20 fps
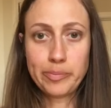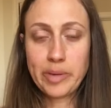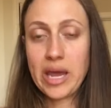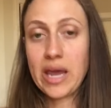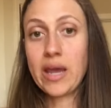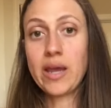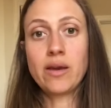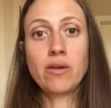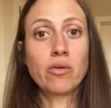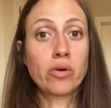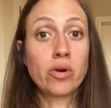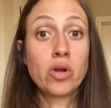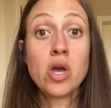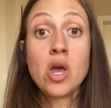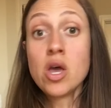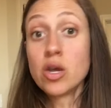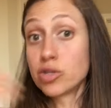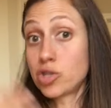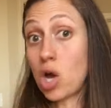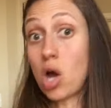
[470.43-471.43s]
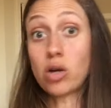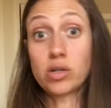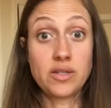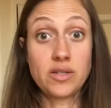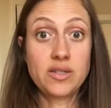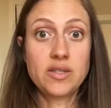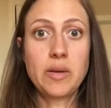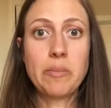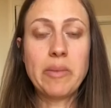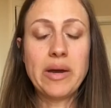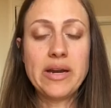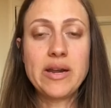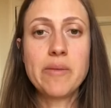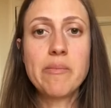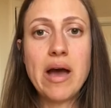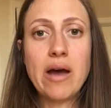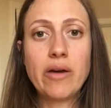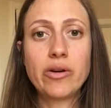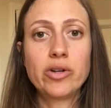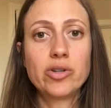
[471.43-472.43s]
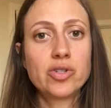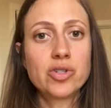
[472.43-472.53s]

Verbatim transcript: paint or talk to somebody about it.